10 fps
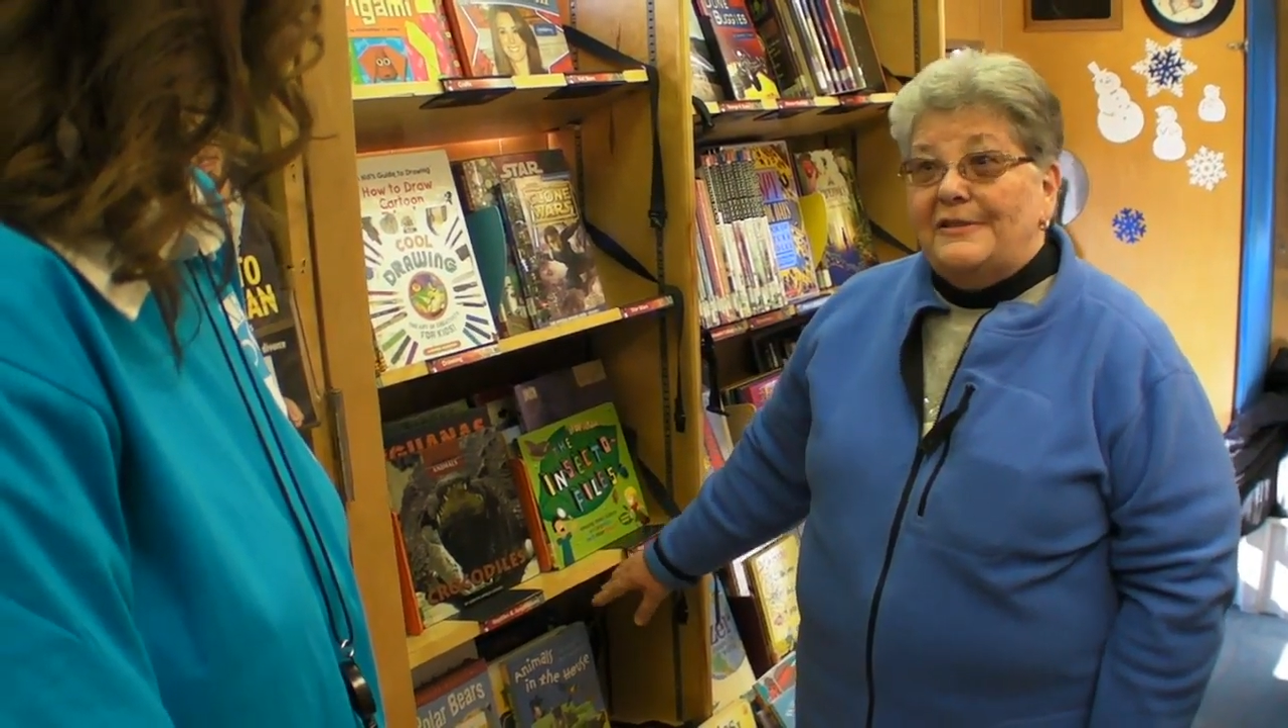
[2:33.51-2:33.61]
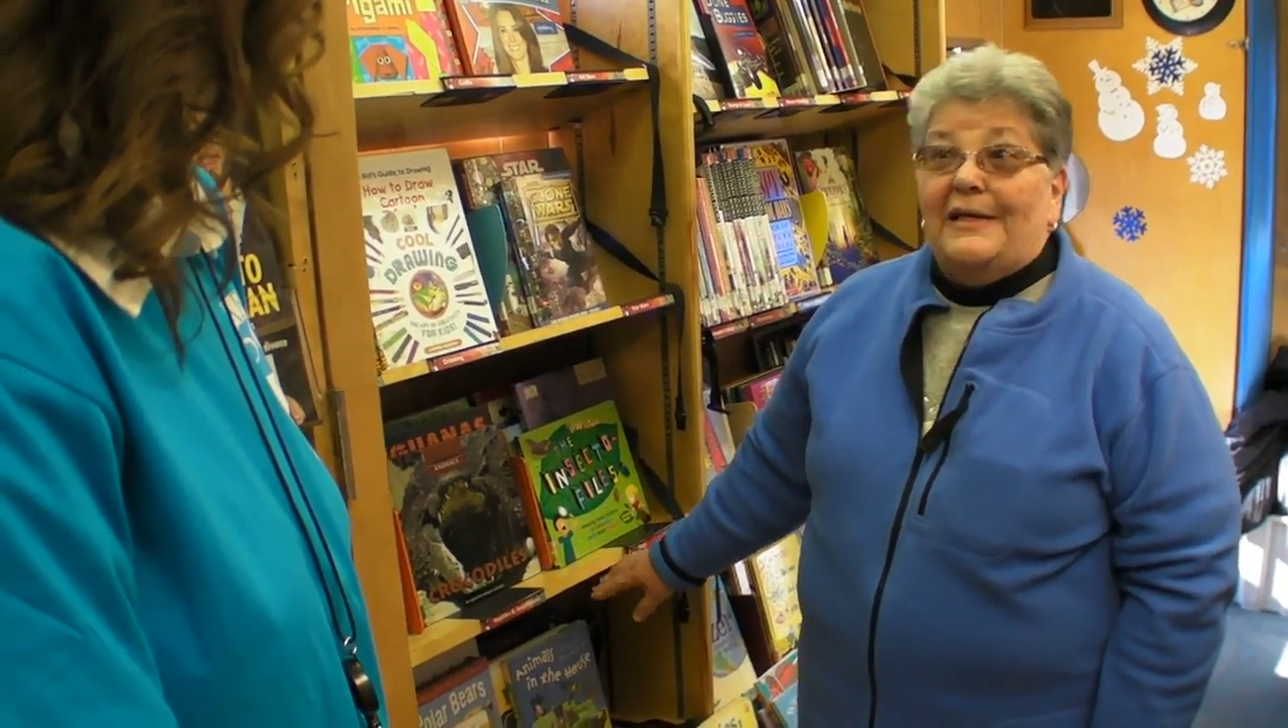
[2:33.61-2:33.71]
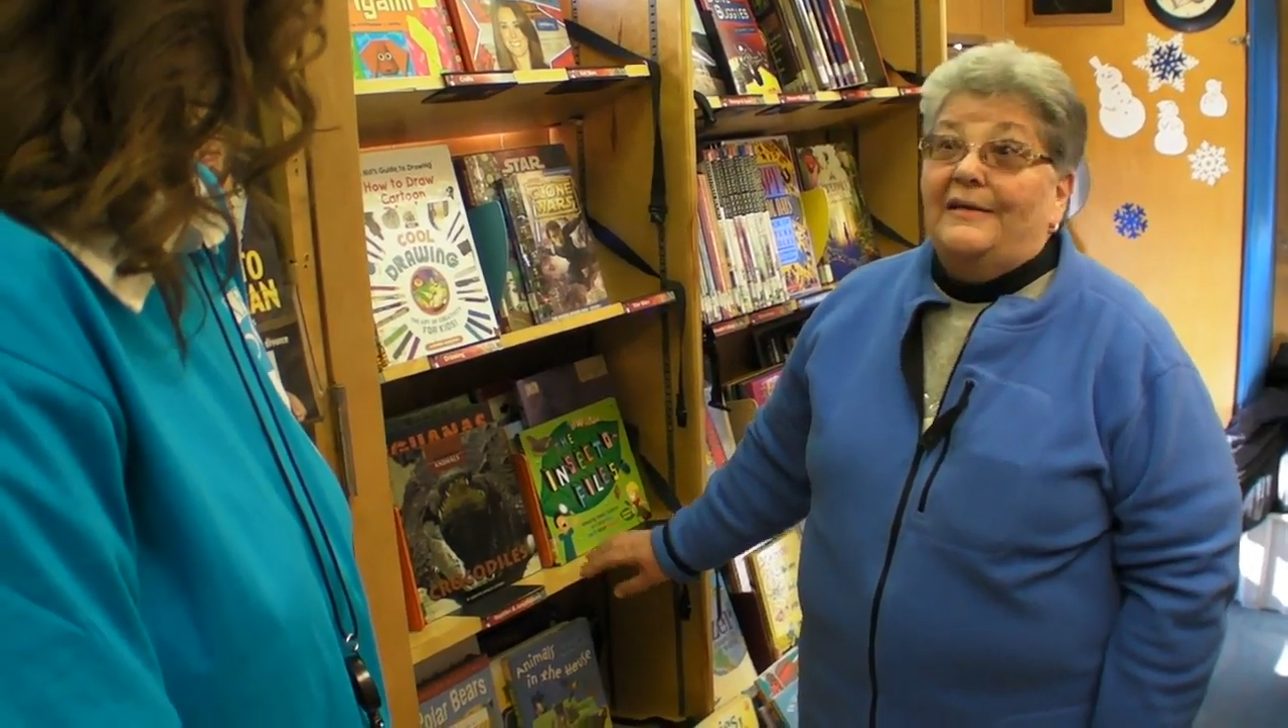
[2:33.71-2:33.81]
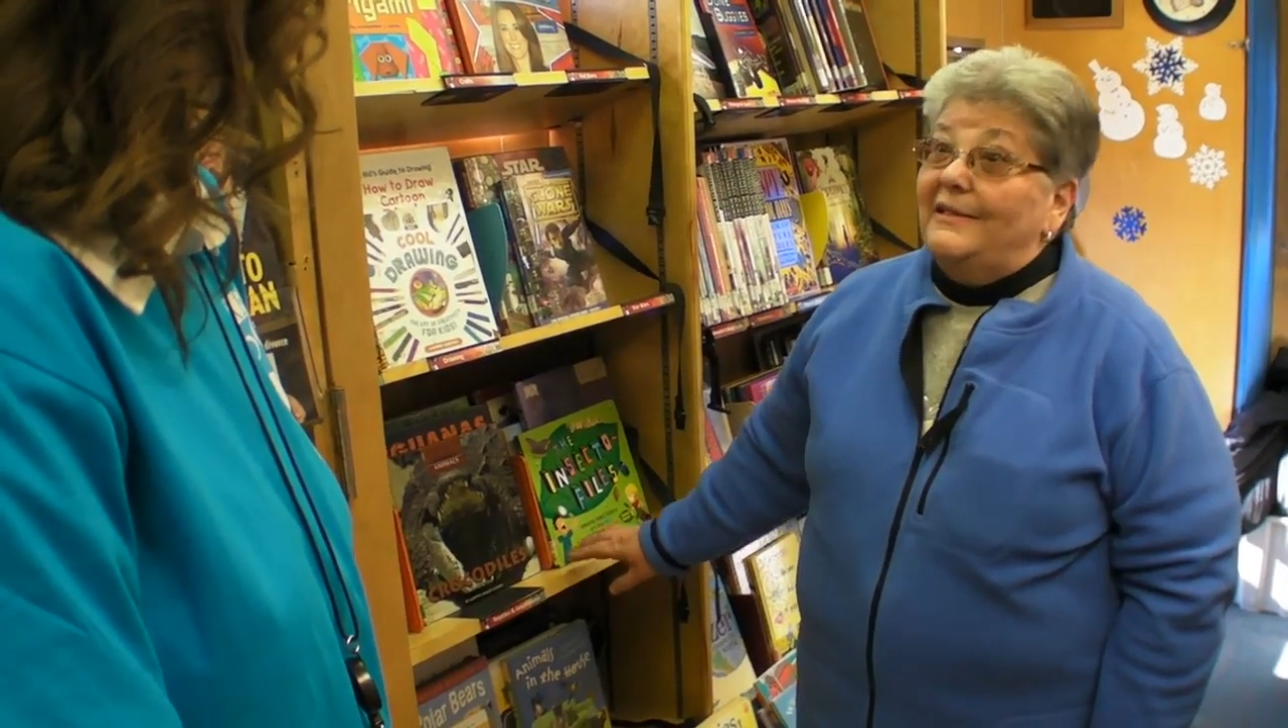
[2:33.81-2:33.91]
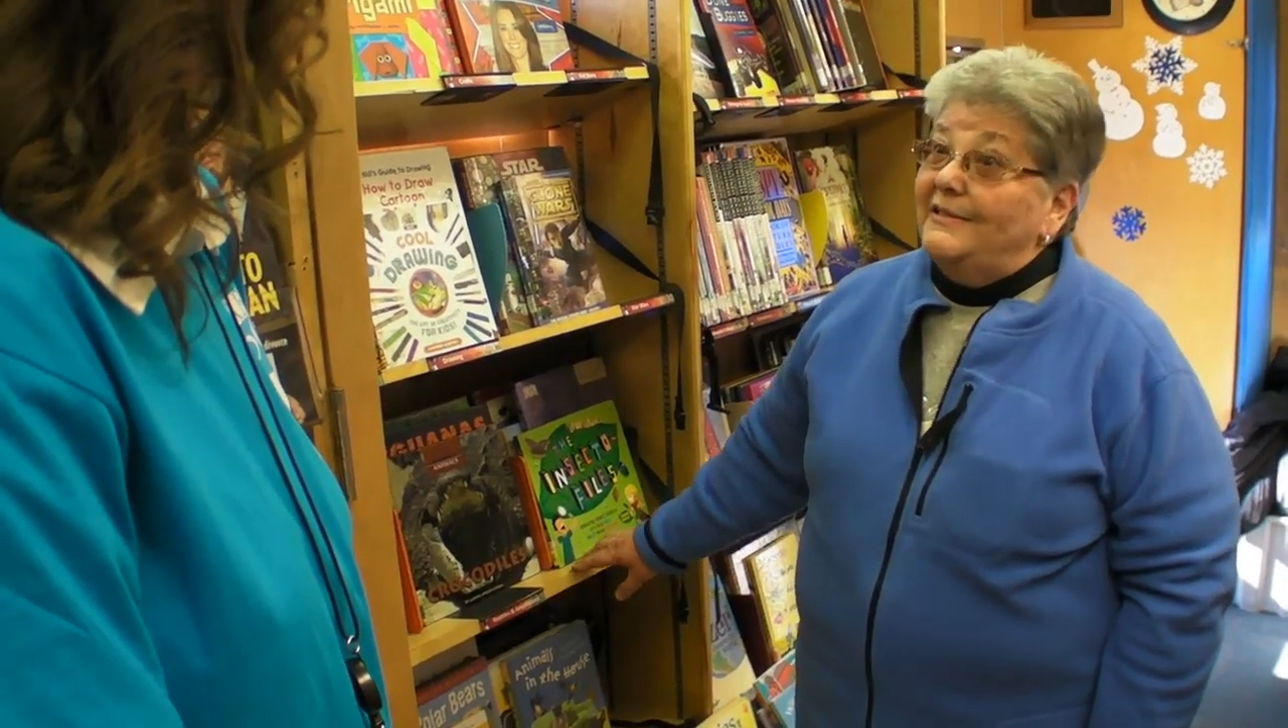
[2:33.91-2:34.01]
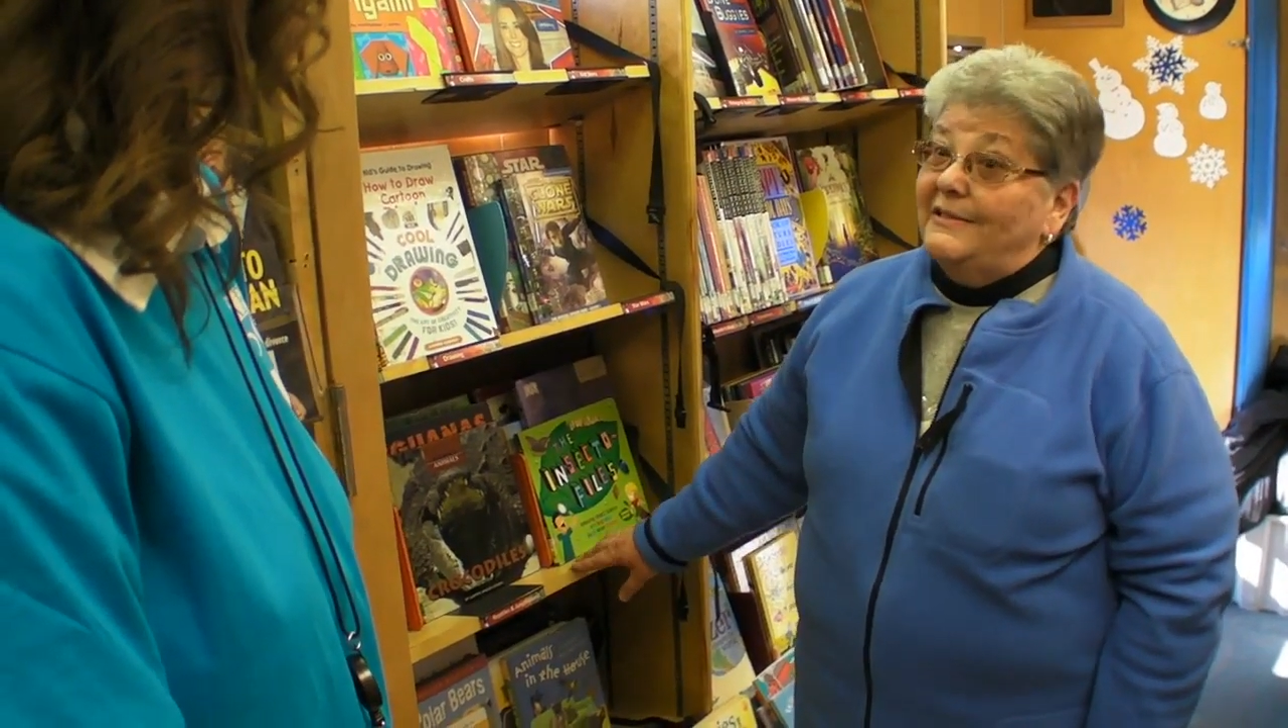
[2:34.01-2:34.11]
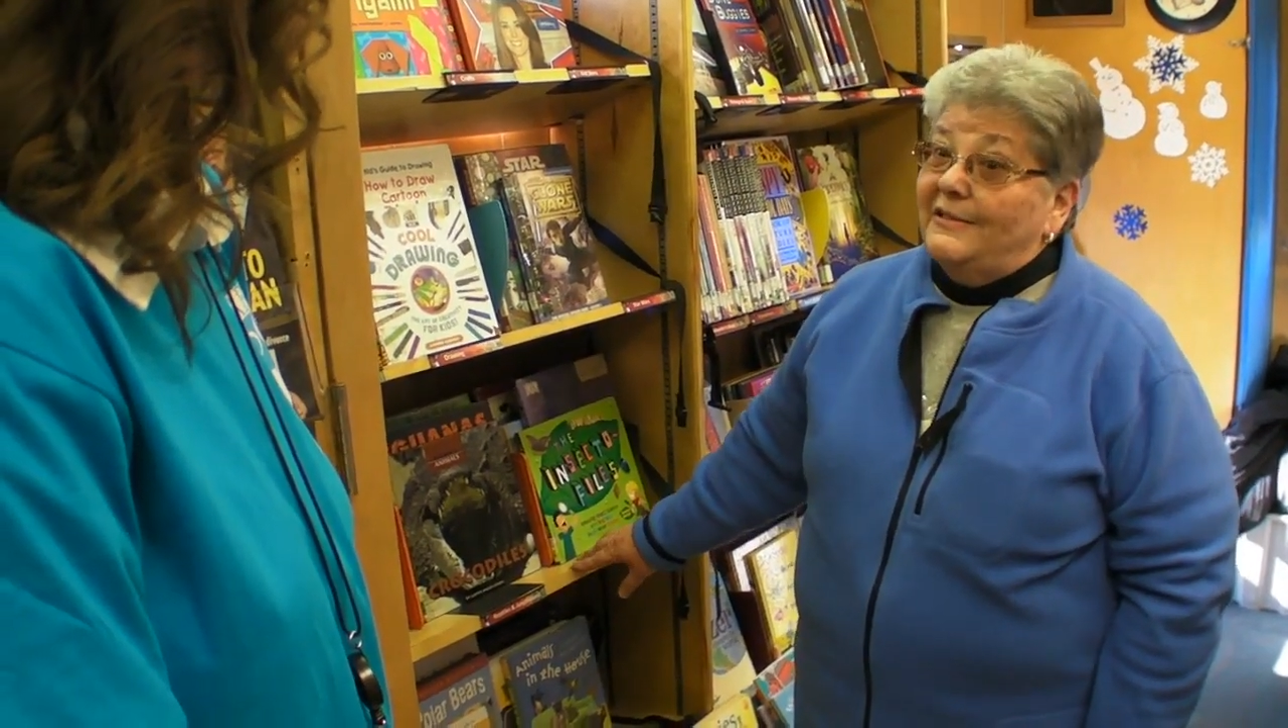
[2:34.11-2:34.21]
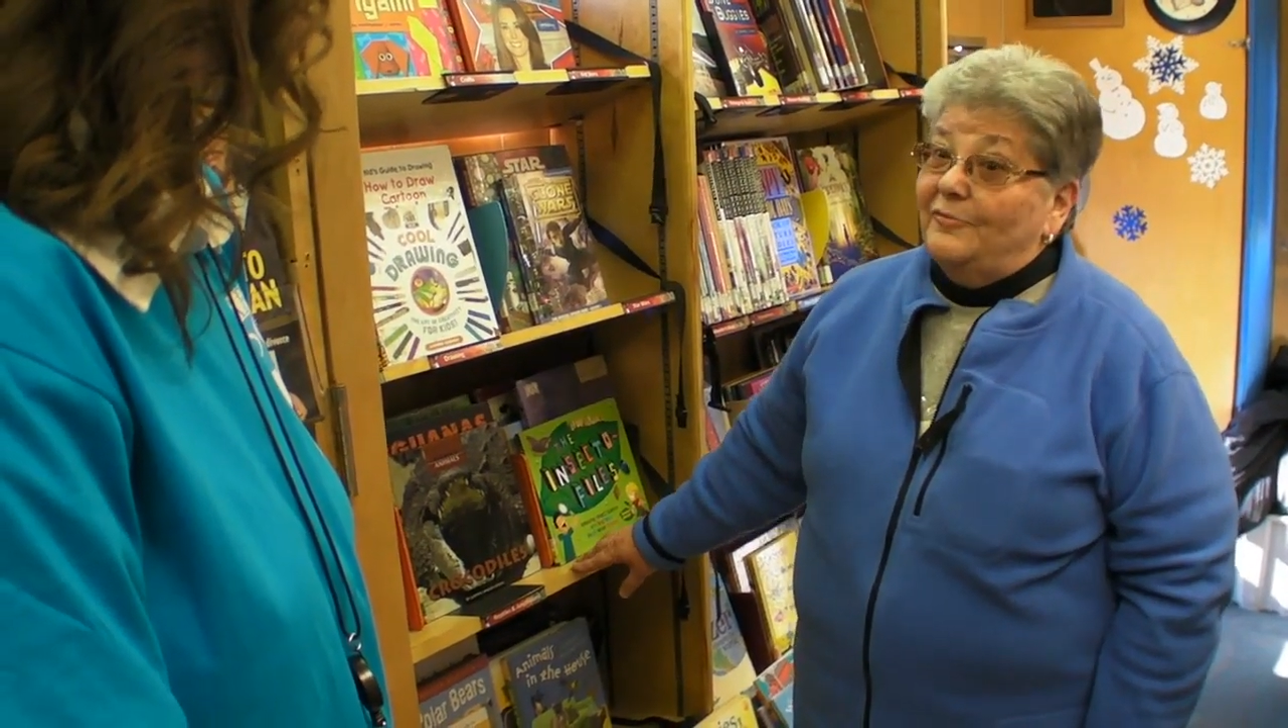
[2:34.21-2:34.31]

and this is a